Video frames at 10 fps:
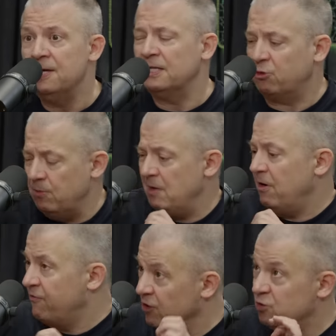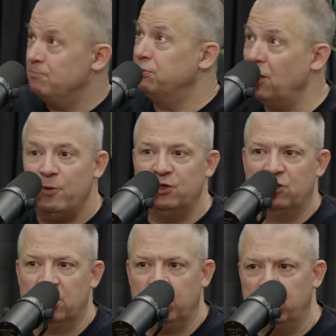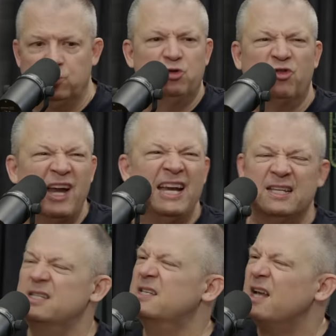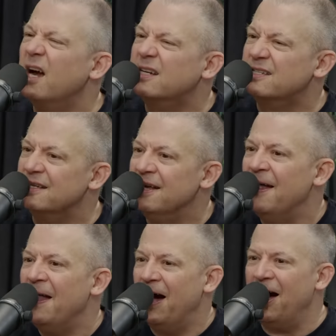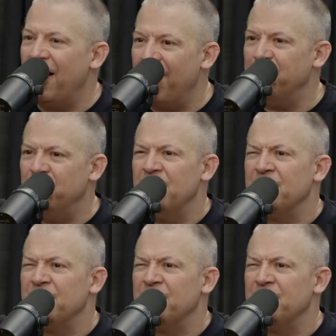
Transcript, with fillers: Like when me and my friends would blow each other, we would trade sucks. Um, what do